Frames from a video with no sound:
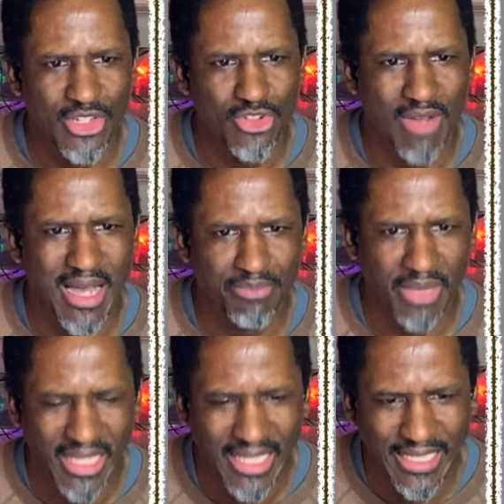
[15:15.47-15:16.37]
drop
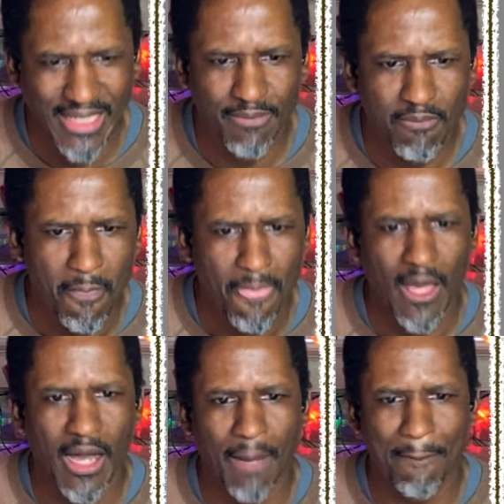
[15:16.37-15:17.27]
in
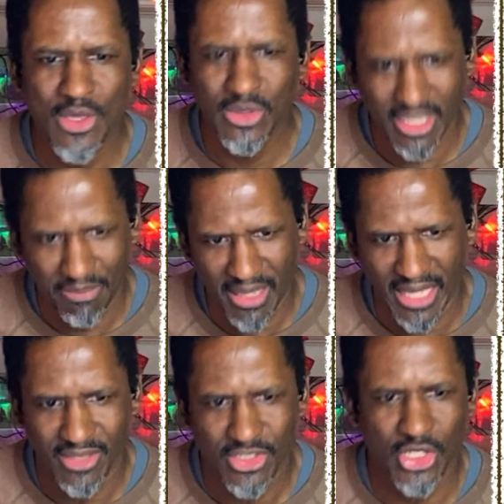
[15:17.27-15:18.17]
music
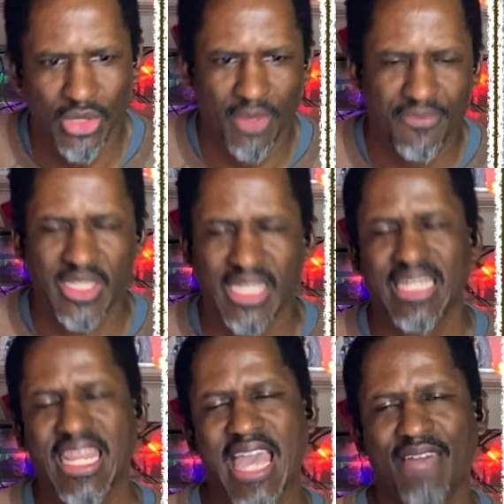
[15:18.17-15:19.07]
beds. So if you didn't
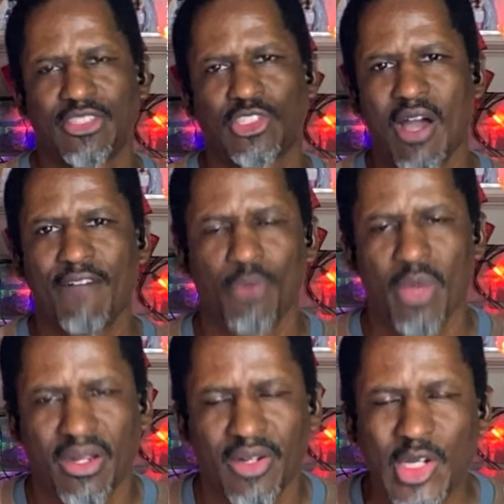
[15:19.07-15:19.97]
have a
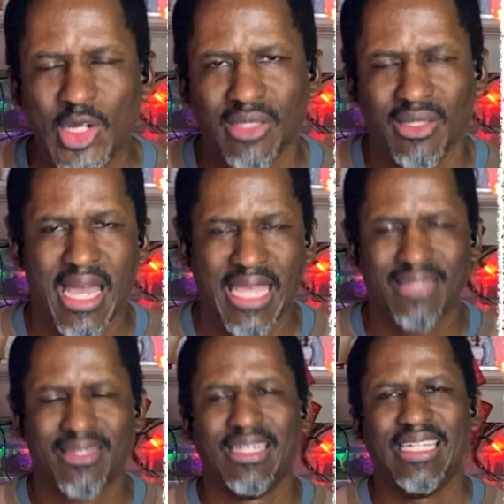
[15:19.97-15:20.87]
software
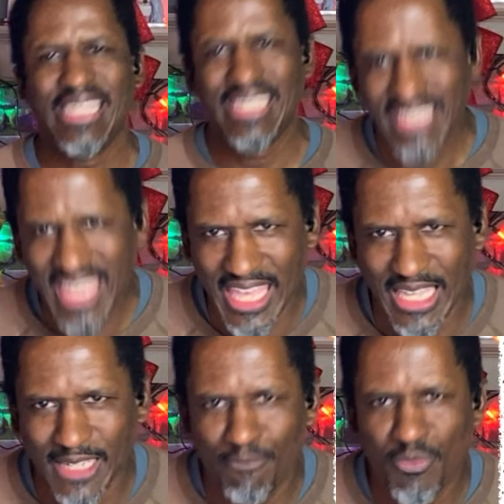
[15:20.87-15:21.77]
like
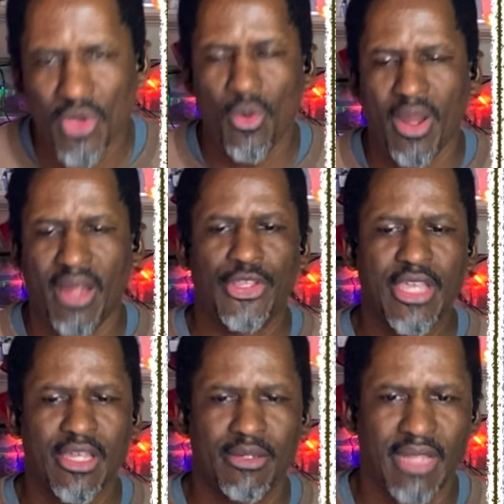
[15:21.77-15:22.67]
Ecamm where you
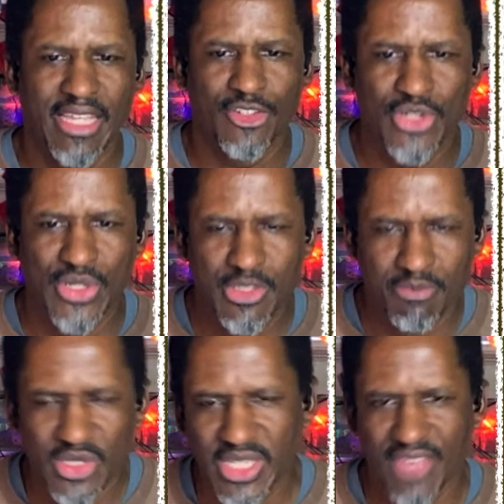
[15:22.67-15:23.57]
can introduce
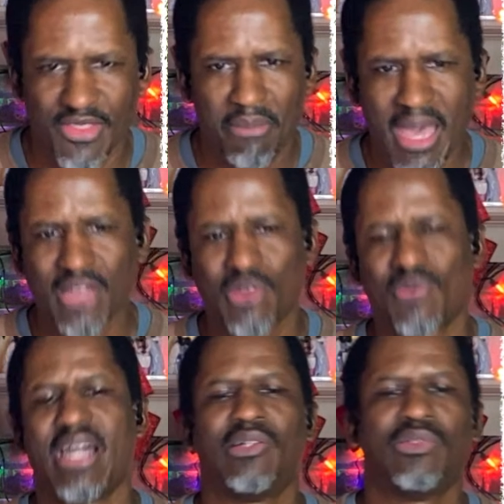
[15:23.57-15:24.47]
music in the
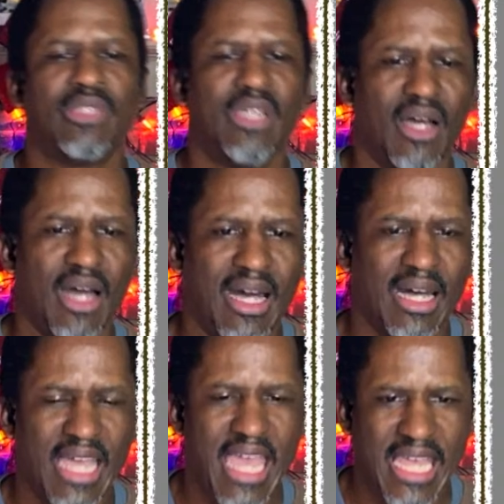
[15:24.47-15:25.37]
background
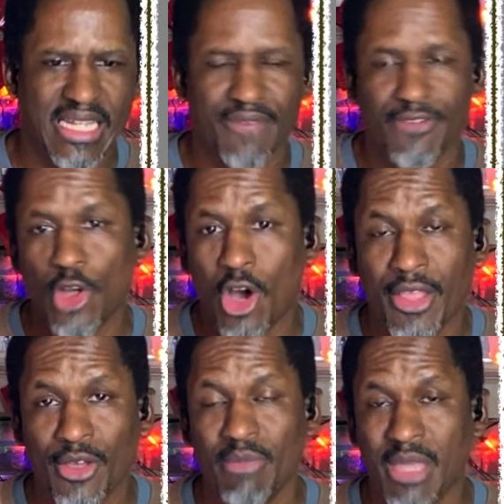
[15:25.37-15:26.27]
and different
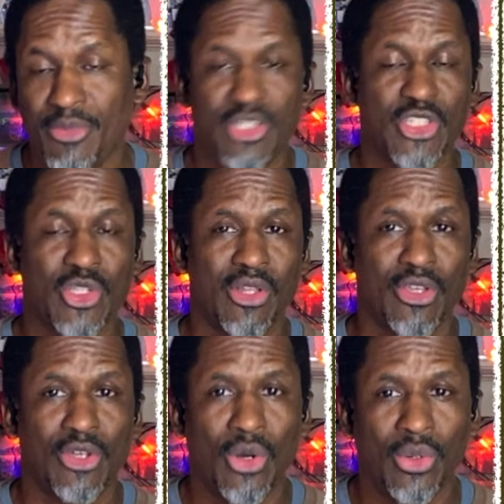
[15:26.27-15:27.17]
audio, maybe you're just going to
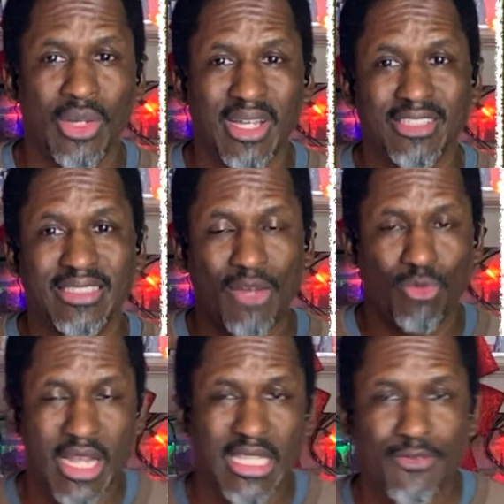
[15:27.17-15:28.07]
go
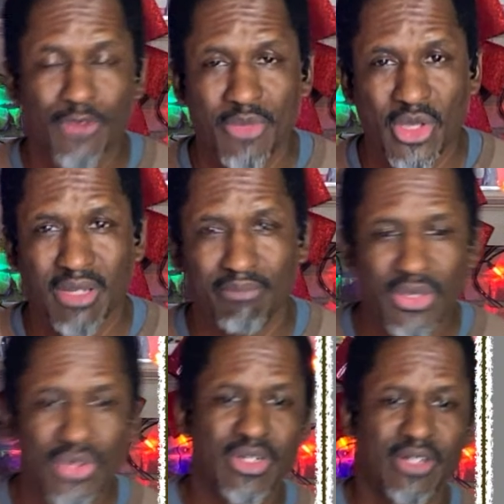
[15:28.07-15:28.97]
directly from your
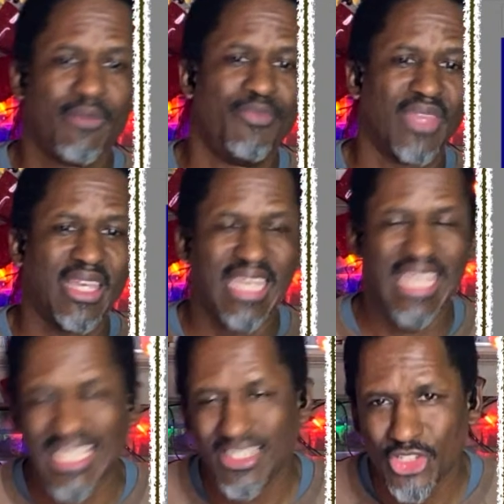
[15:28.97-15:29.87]
computer
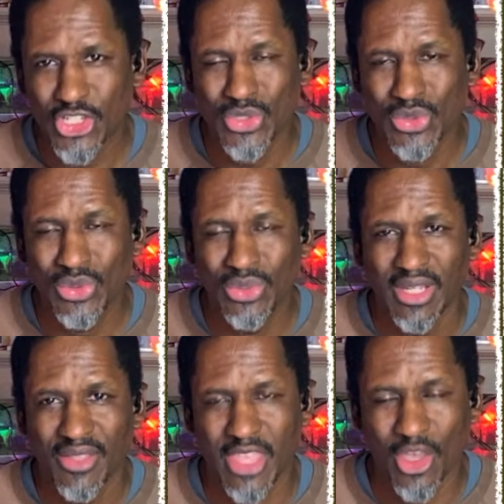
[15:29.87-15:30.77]
into
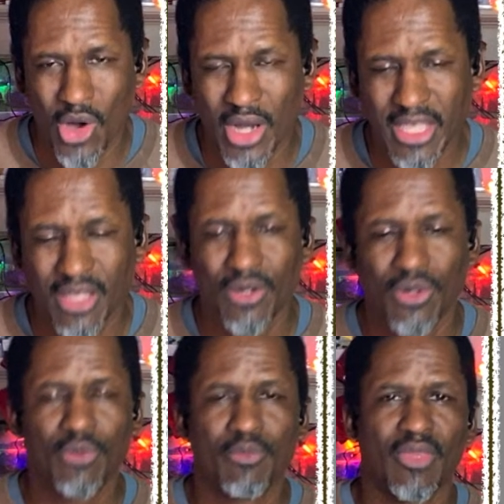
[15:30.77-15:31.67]
the audio
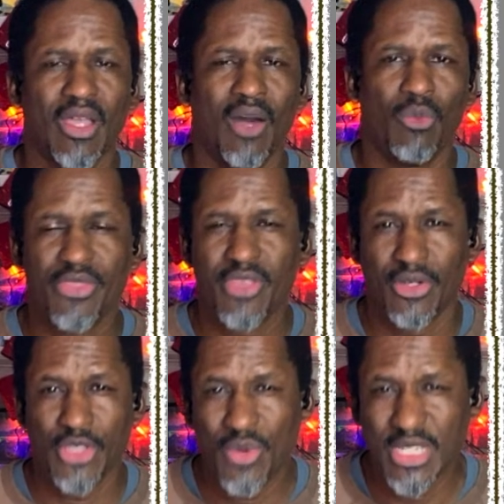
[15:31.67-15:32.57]
with your
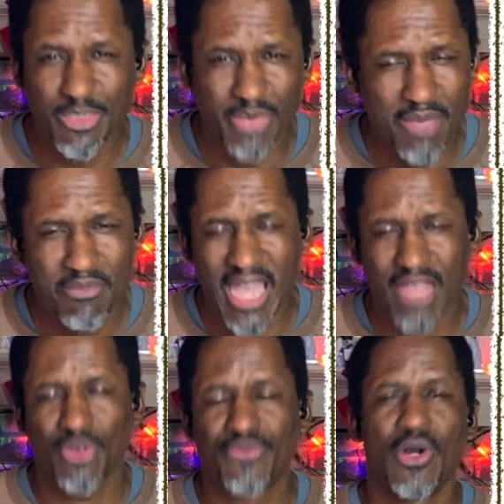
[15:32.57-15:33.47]
USB
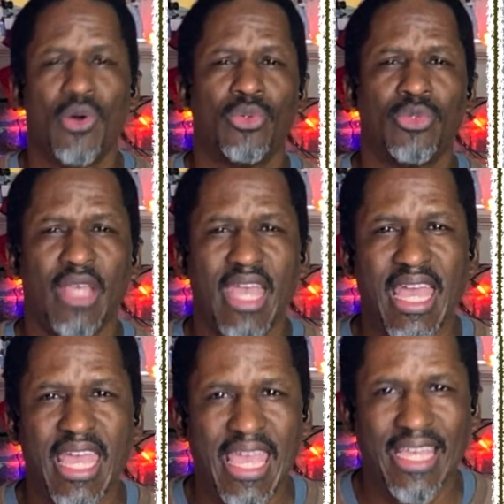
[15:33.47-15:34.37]
microphone,
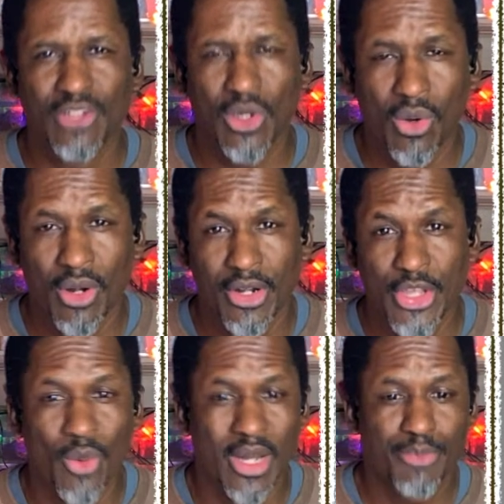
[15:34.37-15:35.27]
and or you
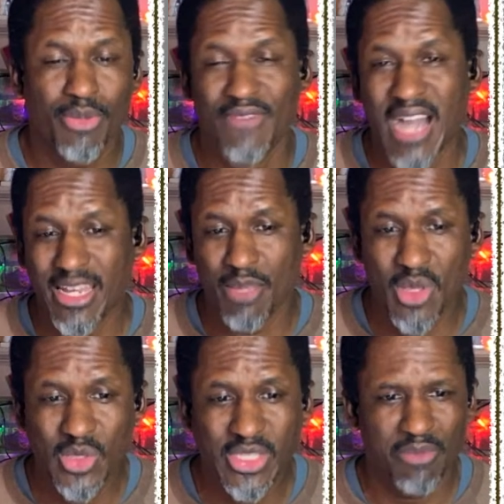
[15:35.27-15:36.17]
want to provide a
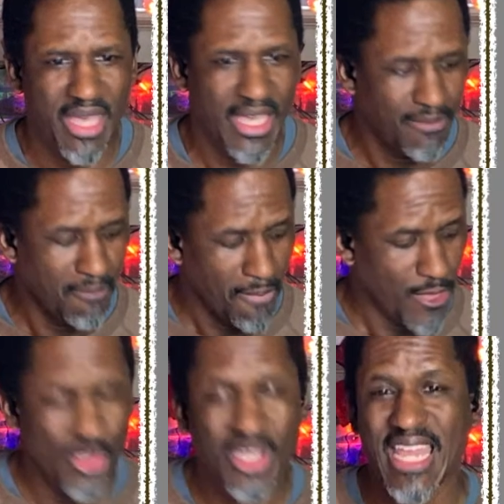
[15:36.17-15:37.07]
music bed,
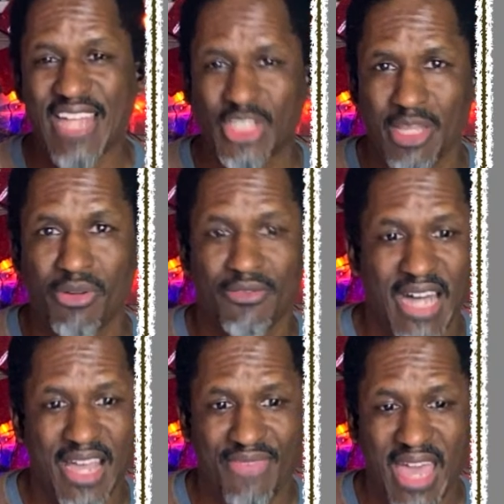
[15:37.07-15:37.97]
you can actually
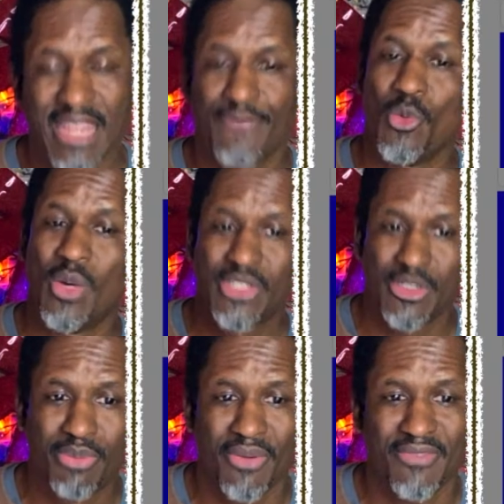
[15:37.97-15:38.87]
provide that. If you want to
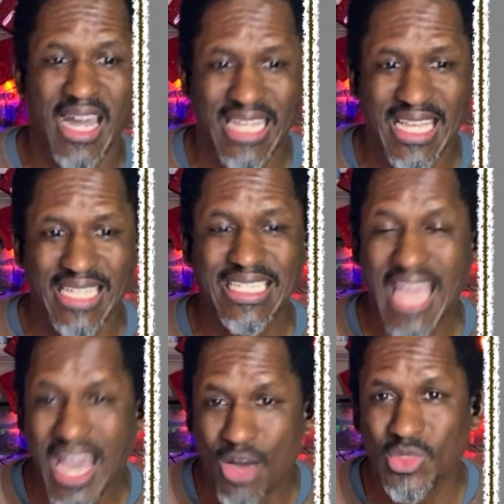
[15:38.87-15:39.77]
provide a
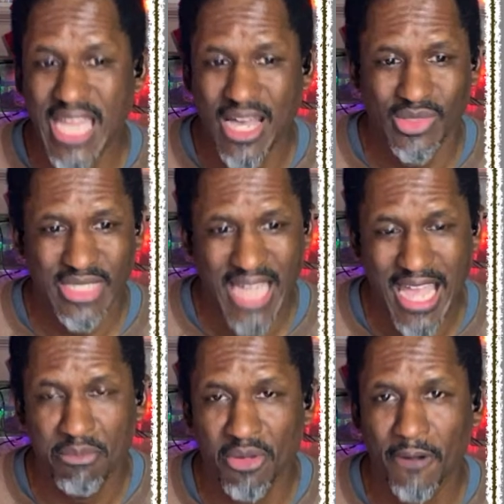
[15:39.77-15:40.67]
countdown
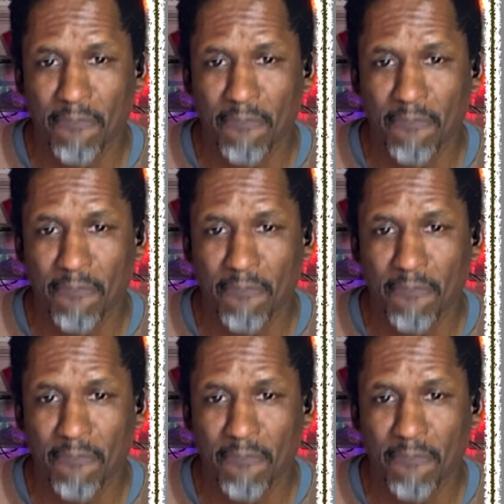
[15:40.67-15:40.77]
timer